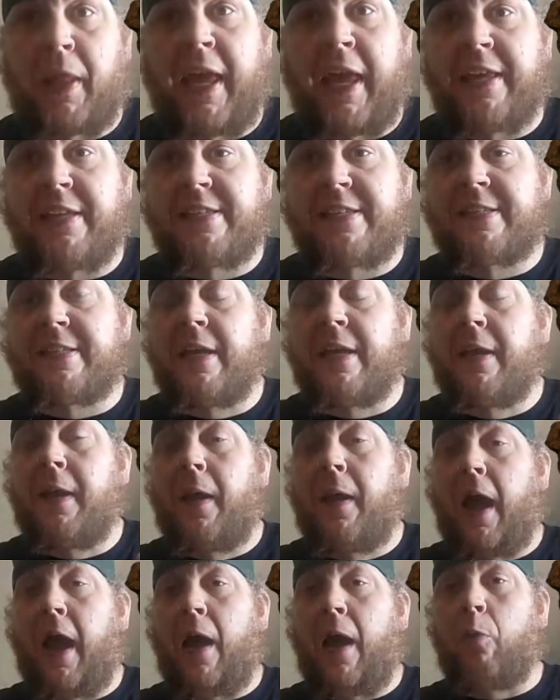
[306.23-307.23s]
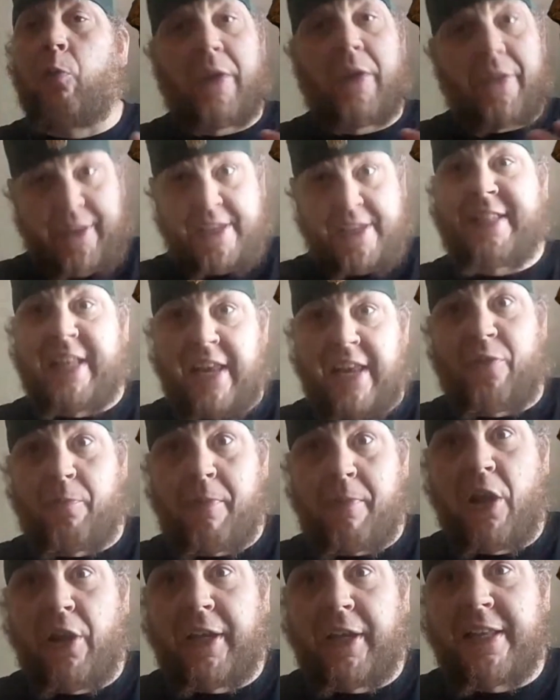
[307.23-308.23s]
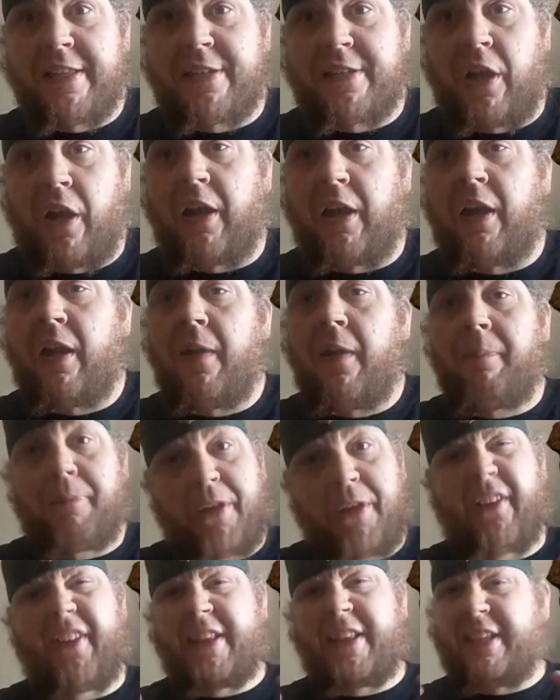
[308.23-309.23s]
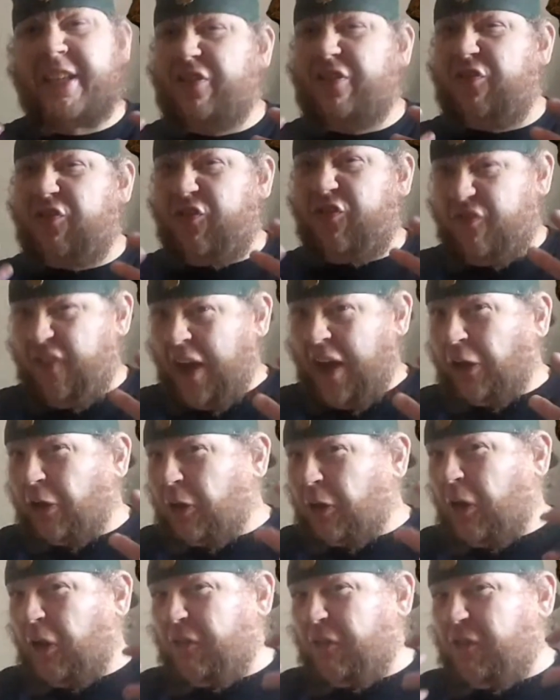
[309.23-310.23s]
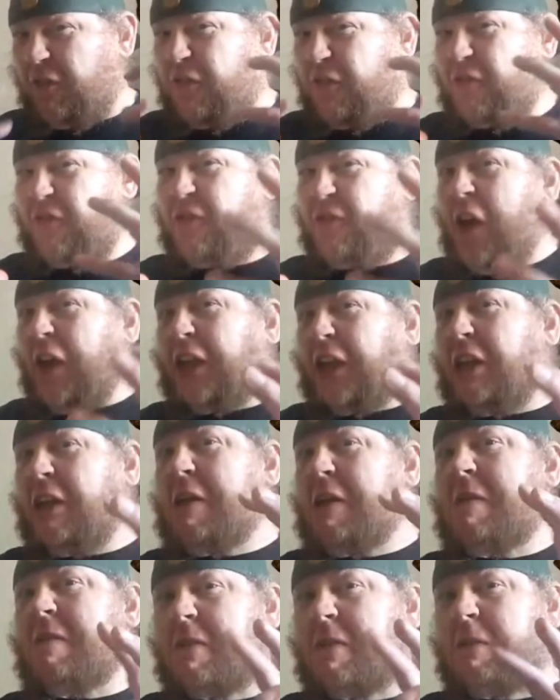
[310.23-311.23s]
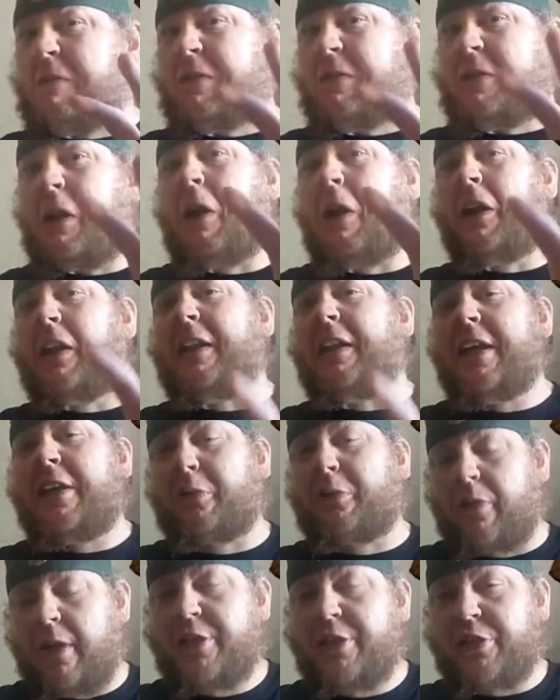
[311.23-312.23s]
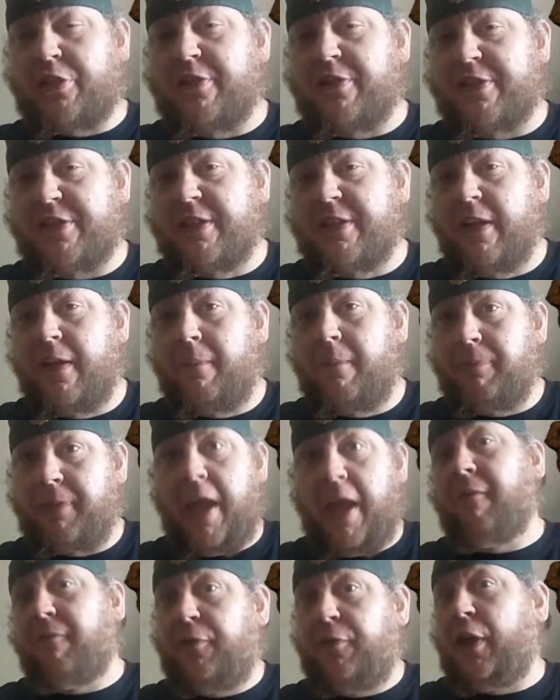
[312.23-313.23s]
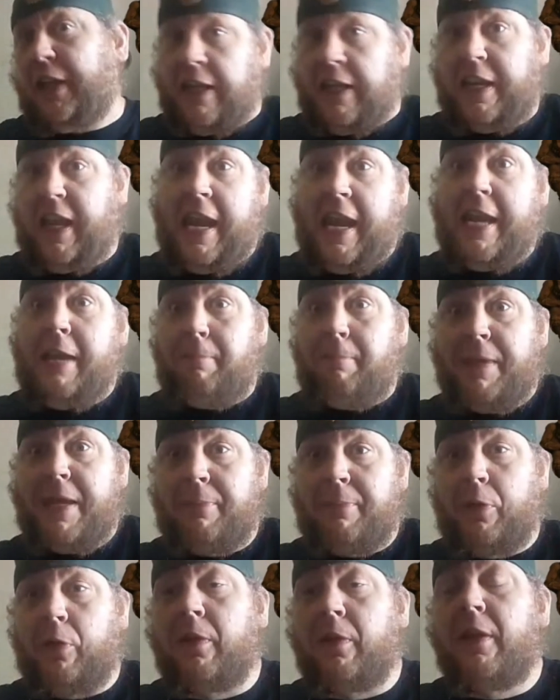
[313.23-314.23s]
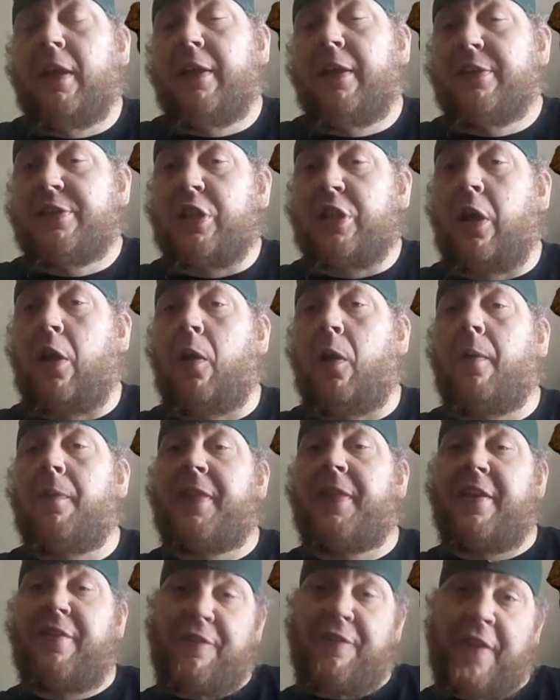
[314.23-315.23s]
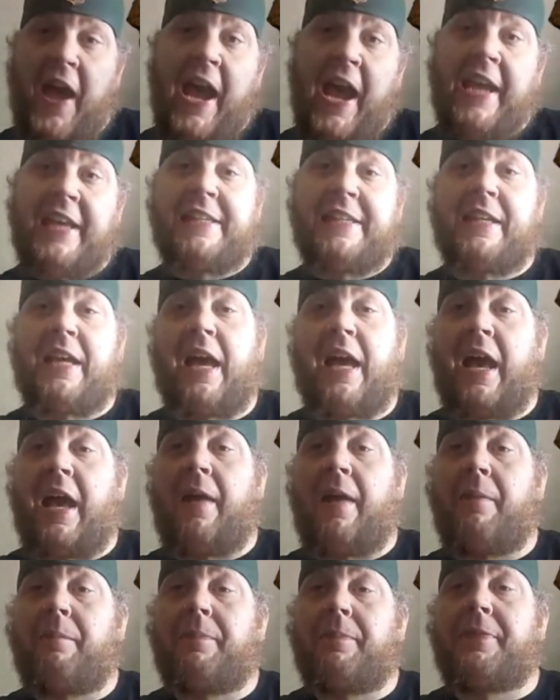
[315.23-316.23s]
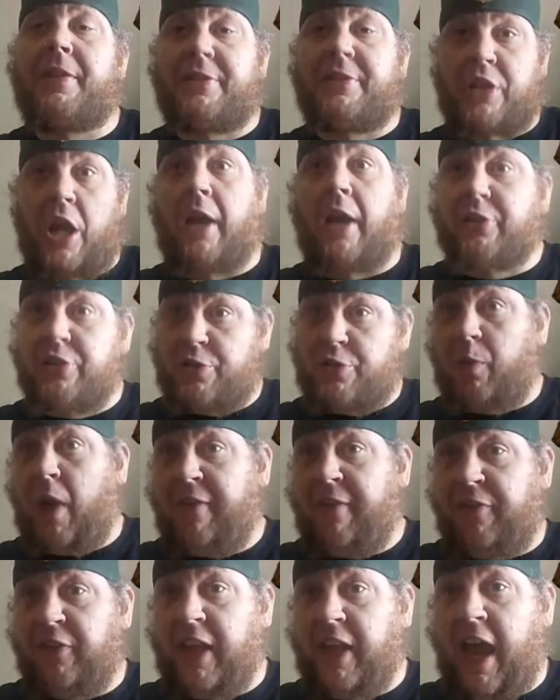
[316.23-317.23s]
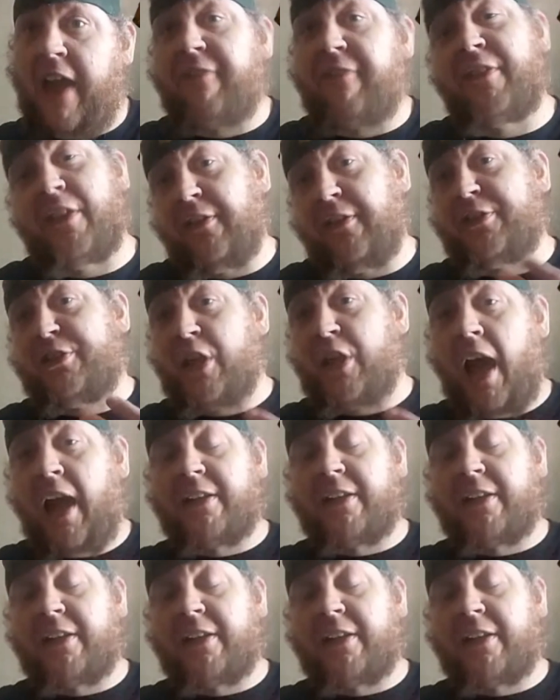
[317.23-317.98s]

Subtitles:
place where these Native Americans are, they're like these feral fucking gnarly creatures that fucking eat people. So they find the doctor's wife alive. Now